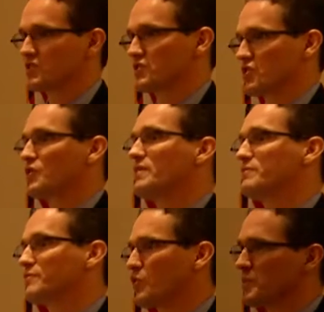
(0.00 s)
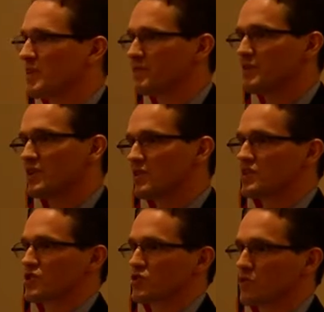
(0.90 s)
There's a great 4-minute video
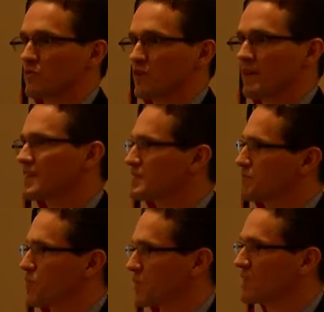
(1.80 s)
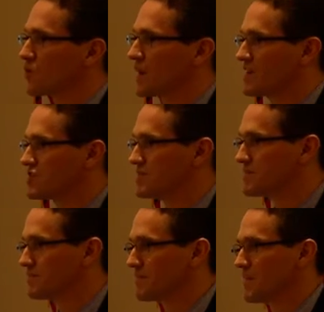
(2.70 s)
that shows over, I think, 40 locations